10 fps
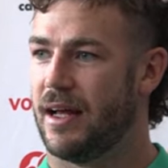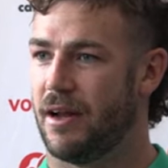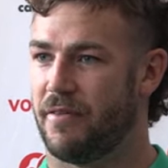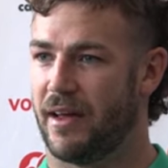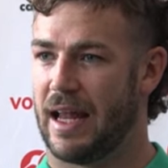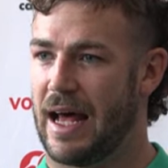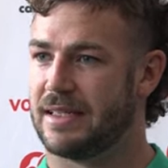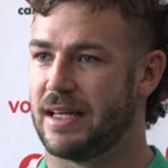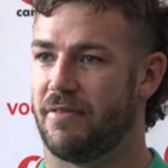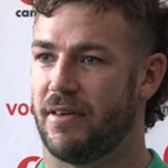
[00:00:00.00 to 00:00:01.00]
and I feel
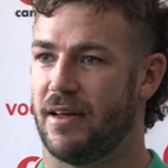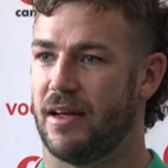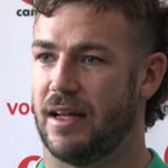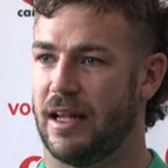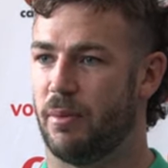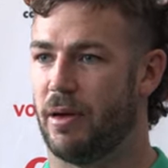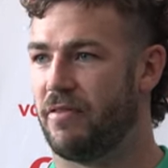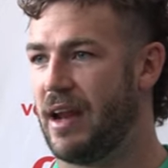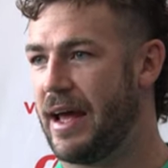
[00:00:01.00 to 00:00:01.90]
lads have a little bit of an